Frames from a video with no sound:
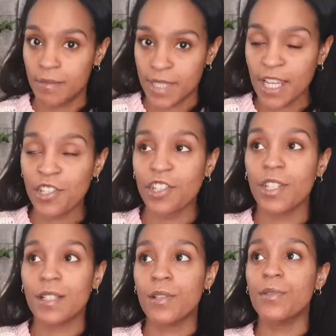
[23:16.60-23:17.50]

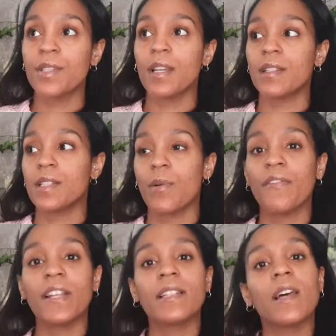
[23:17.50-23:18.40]
tension is looser, so
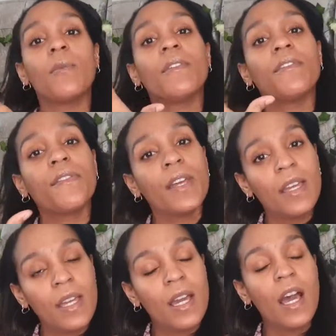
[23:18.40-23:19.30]
I've ended up with
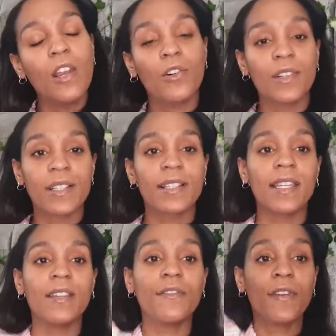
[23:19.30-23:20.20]
a longer
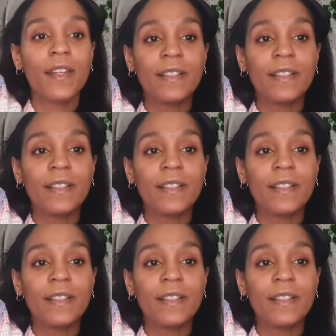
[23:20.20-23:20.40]
sleeve.